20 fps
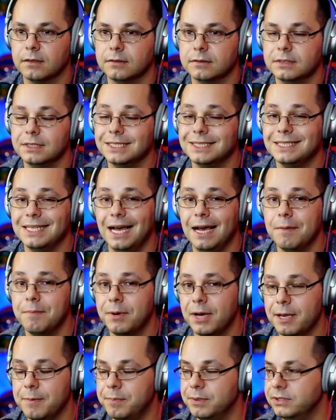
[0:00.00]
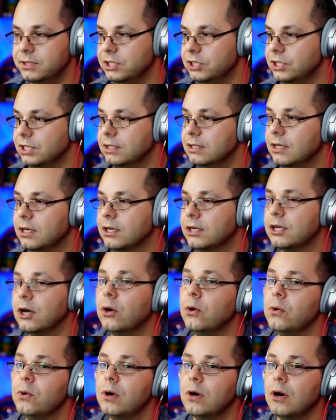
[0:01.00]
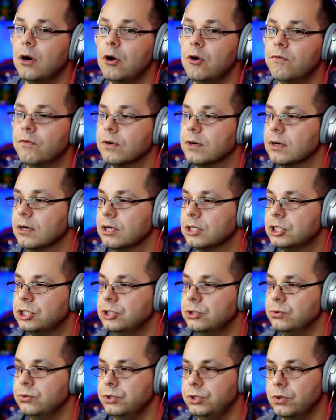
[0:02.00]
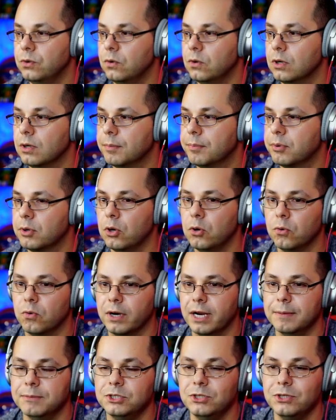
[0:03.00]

is not by position. Go over to your programs. You